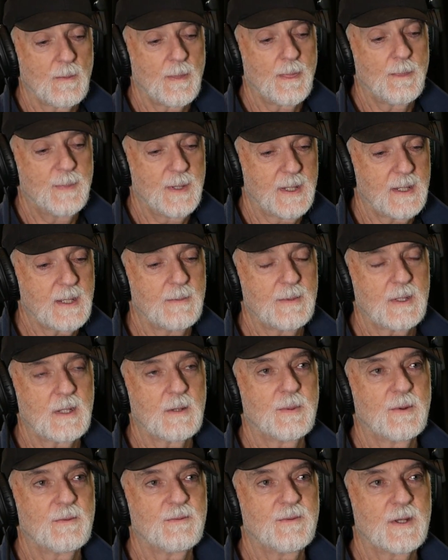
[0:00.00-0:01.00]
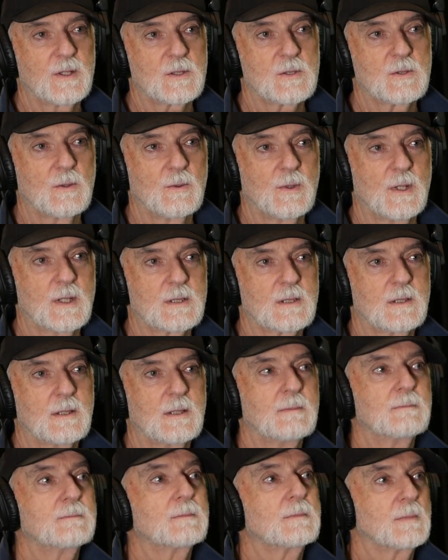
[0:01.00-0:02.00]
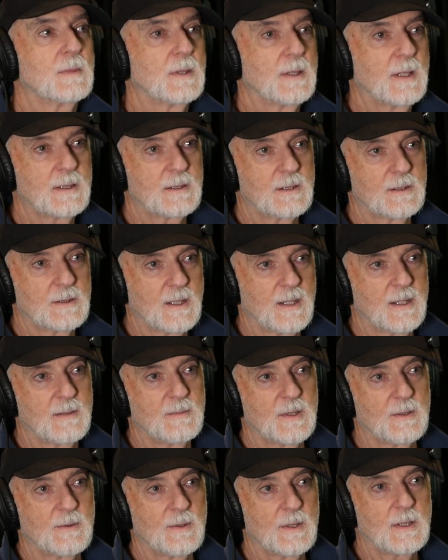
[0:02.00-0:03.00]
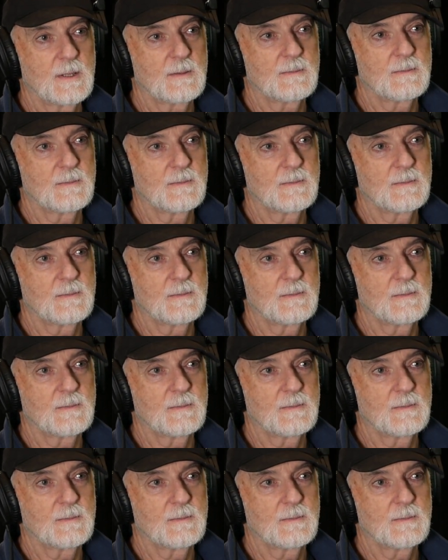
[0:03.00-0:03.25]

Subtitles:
Becoming a professional wrestler, entertainment, right?